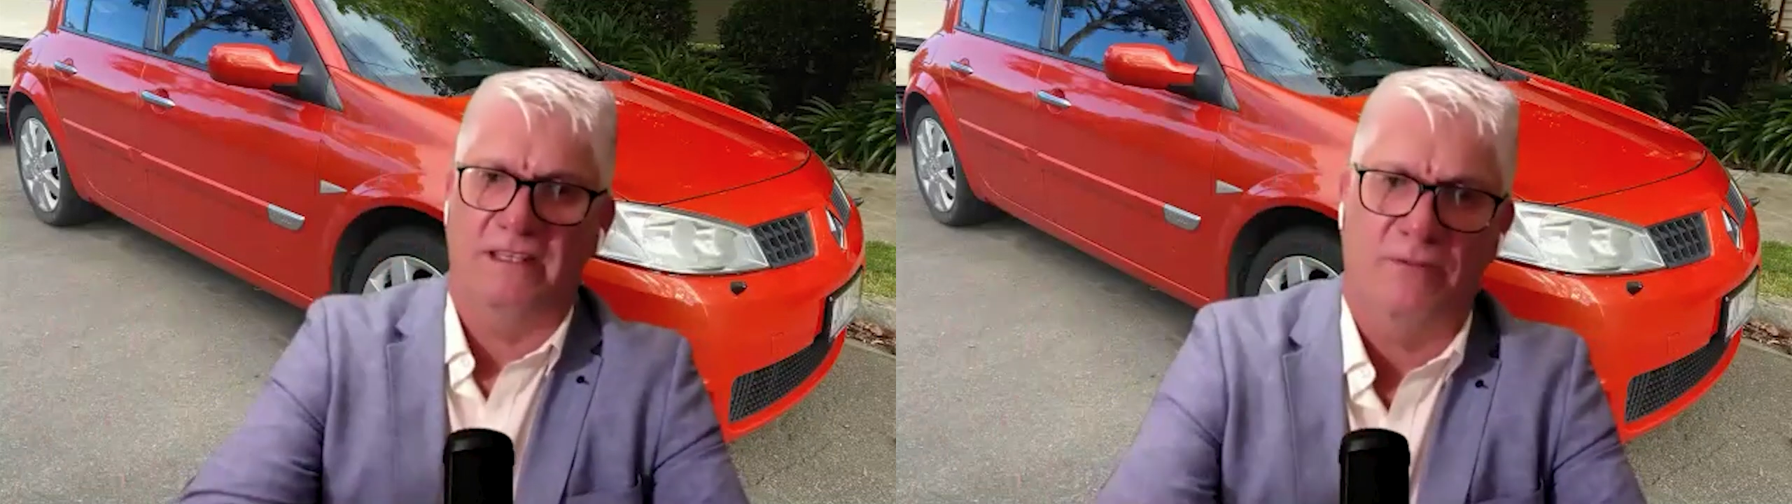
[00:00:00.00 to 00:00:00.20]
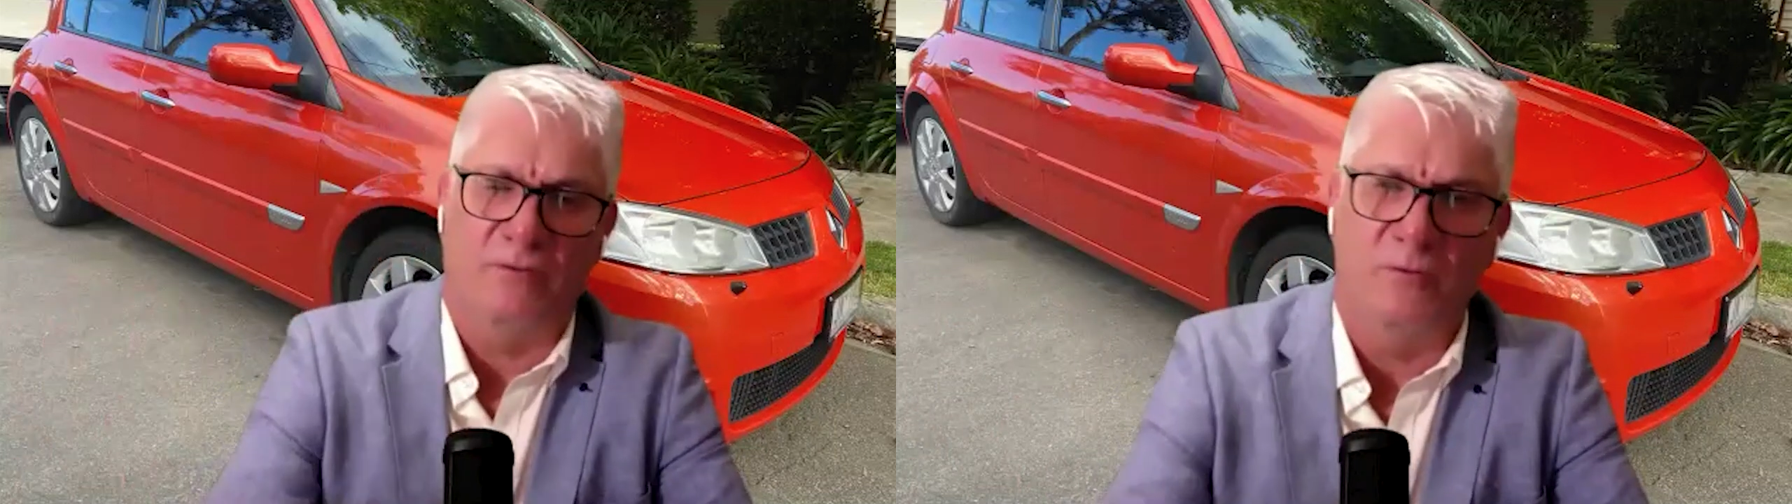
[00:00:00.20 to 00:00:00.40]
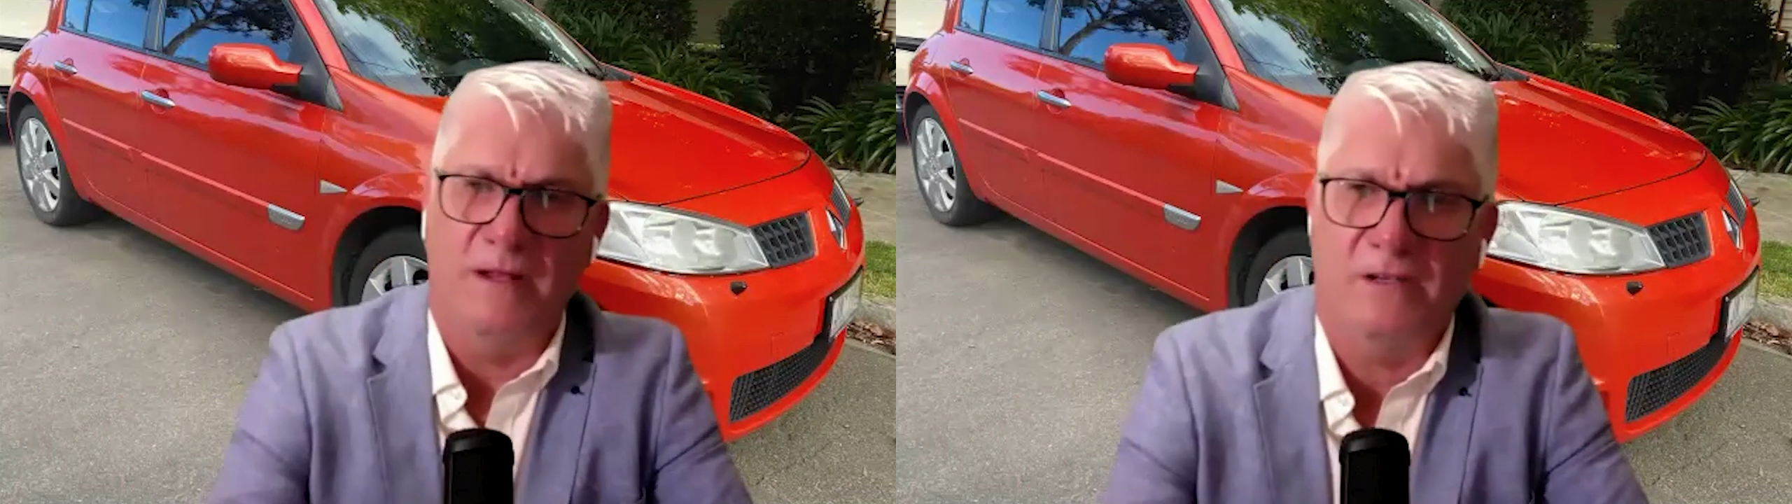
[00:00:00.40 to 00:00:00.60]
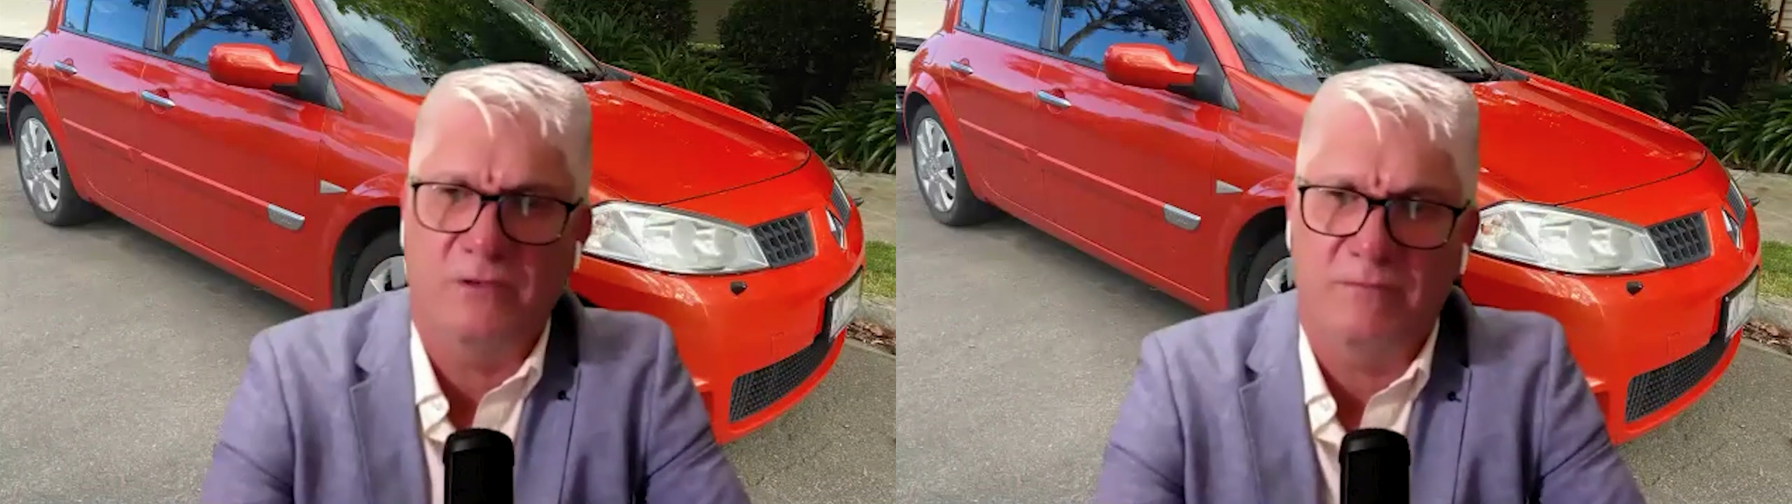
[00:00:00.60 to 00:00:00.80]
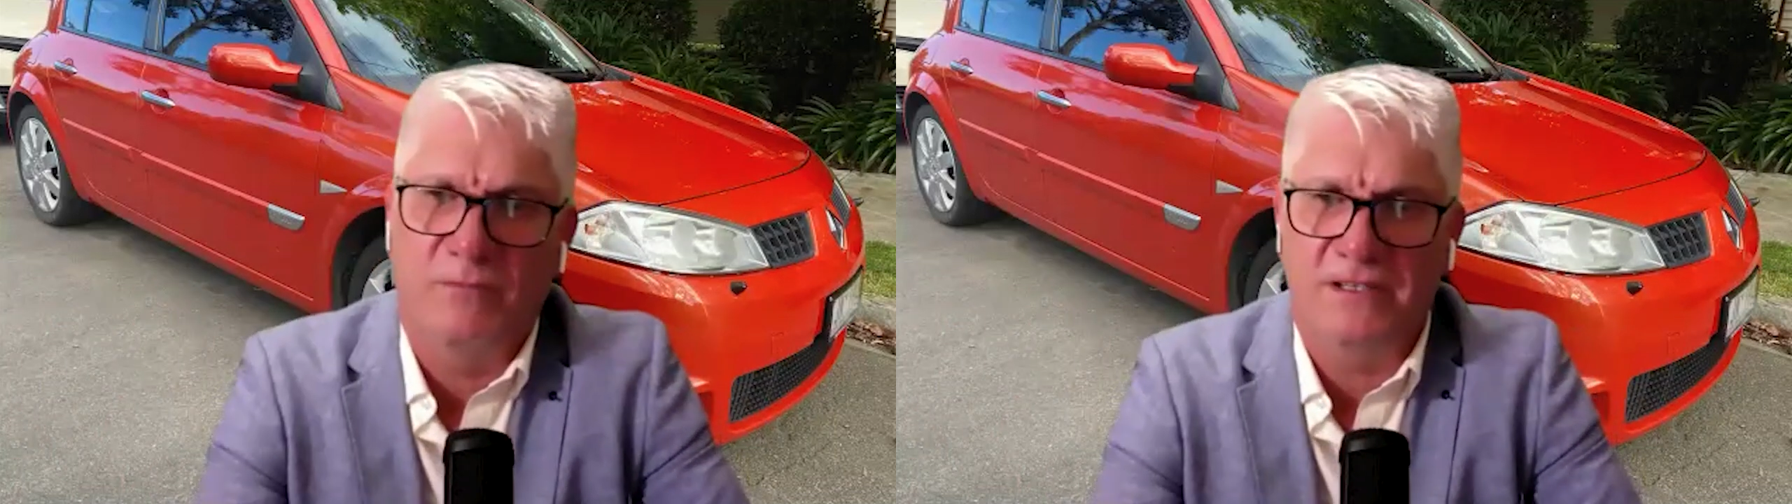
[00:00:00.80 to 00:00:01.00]
problematic
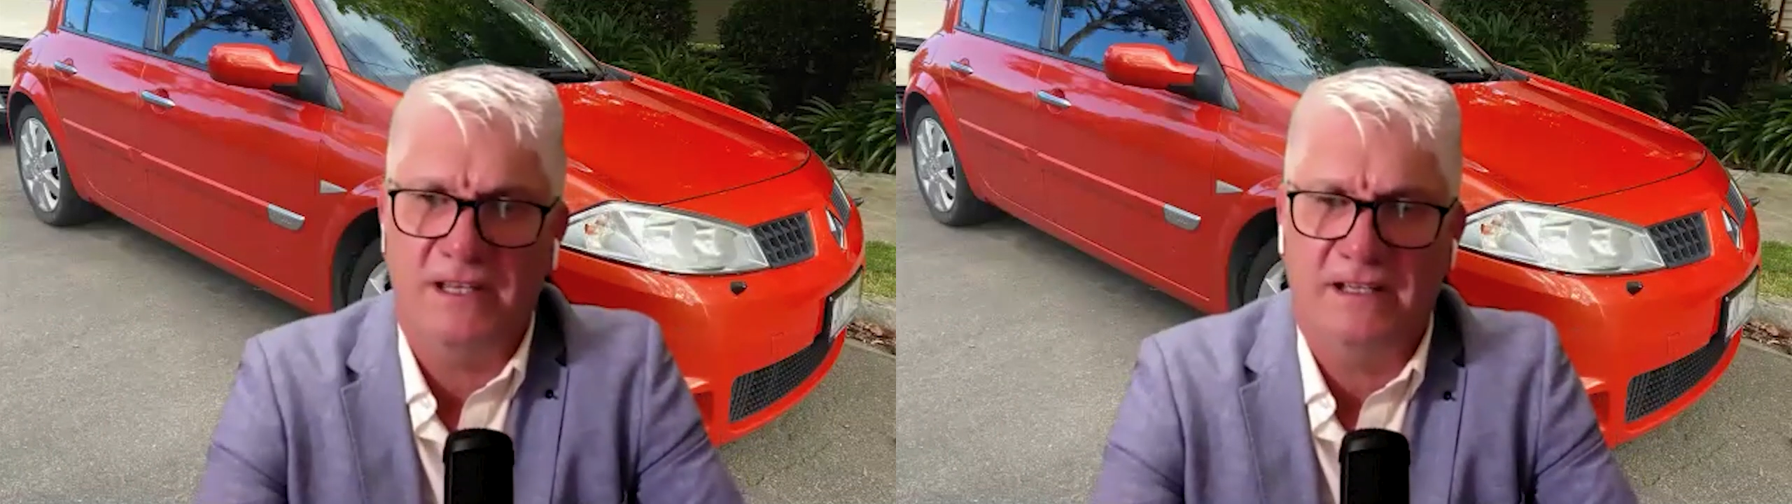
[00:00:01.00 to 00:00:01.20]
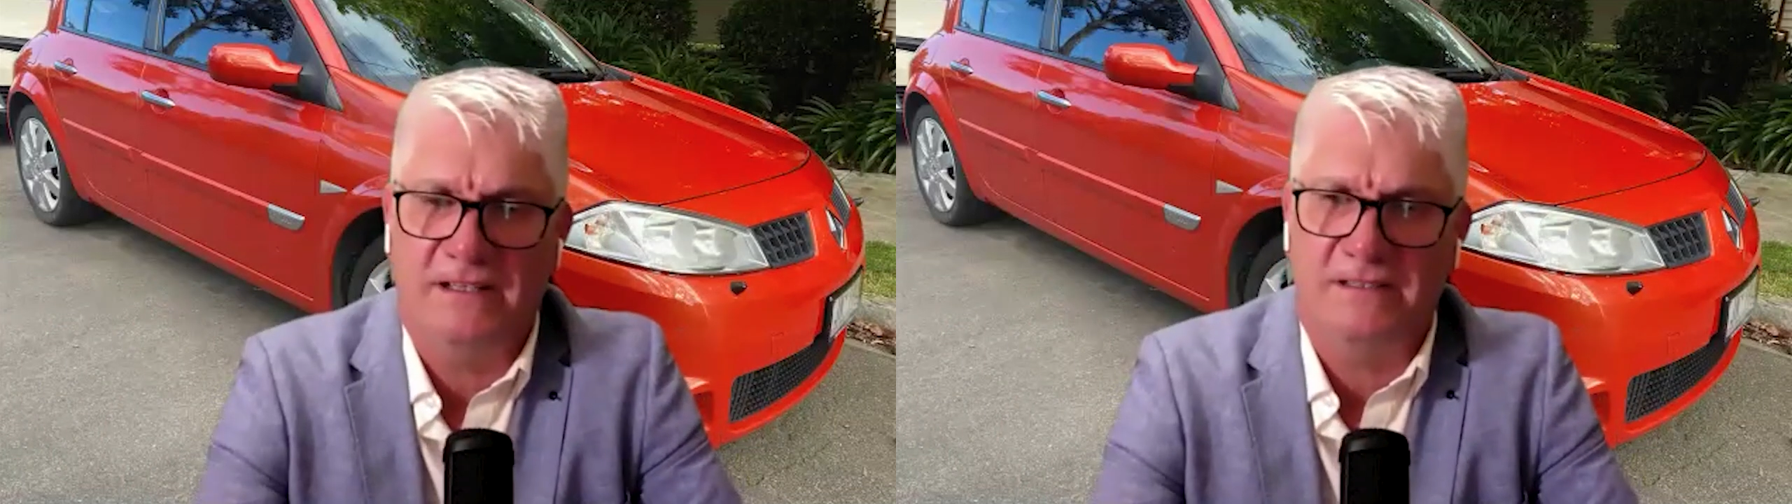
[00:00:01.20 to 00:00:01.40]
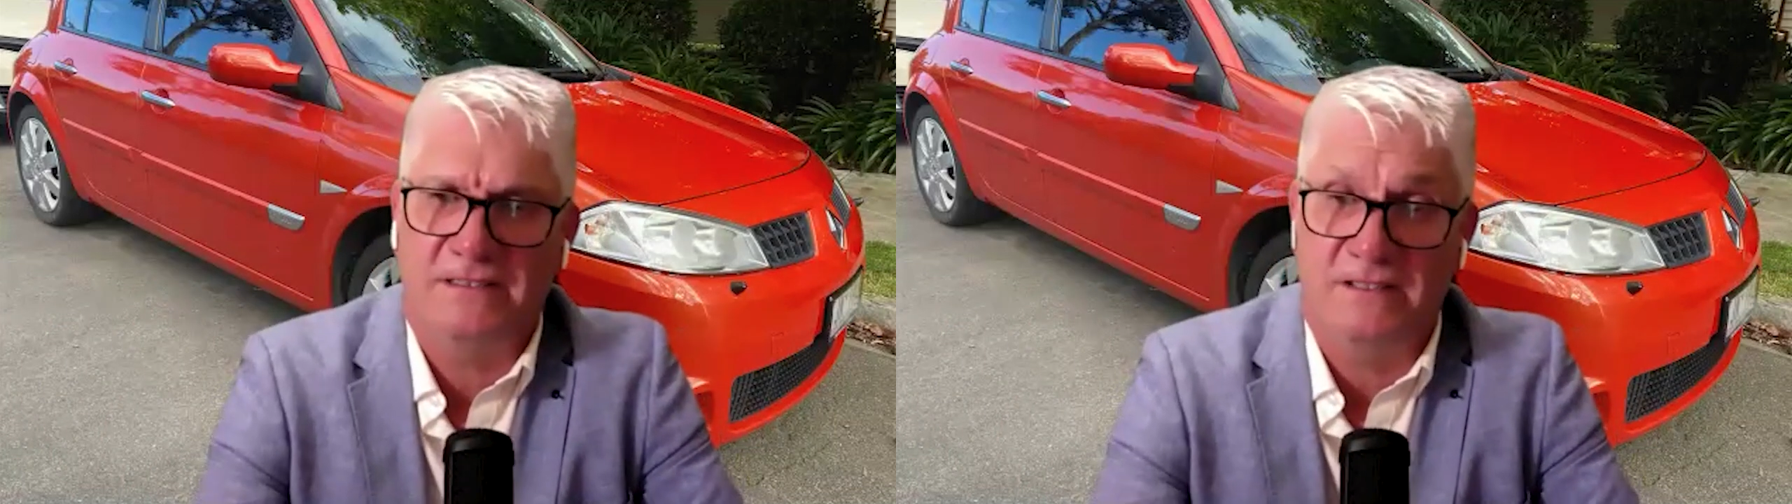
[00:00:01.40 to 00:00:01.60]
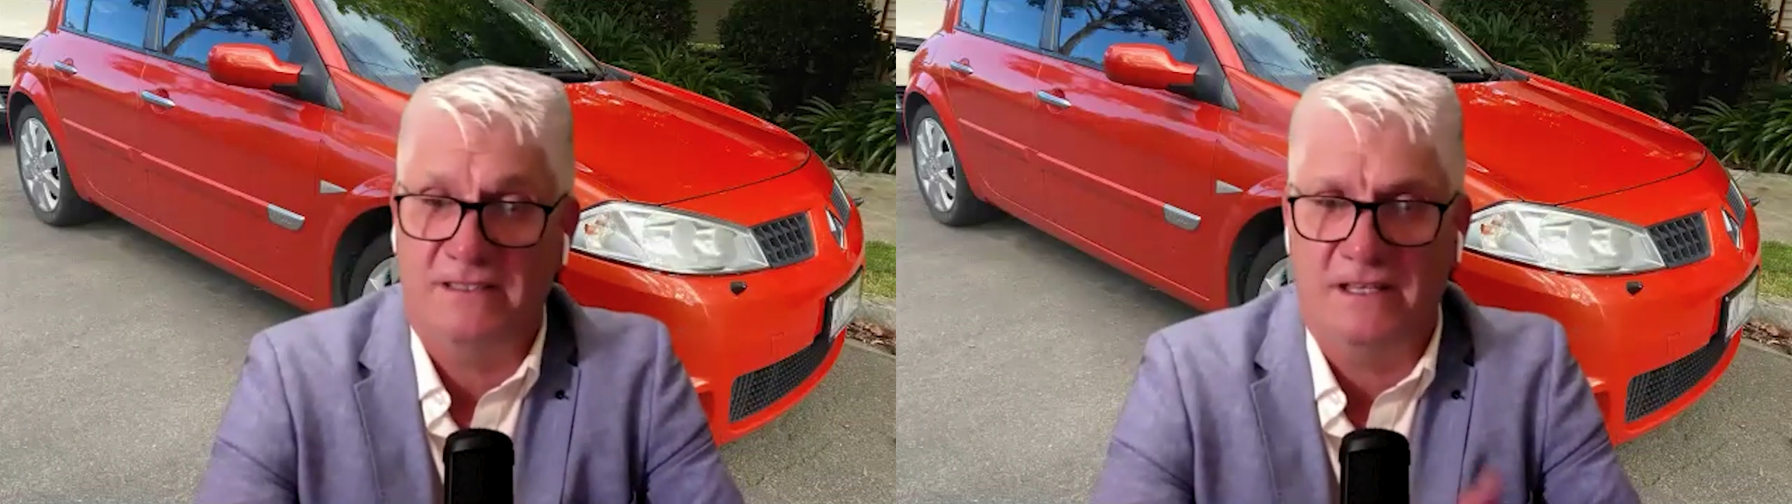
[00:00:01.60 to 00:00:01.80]
with modern cars because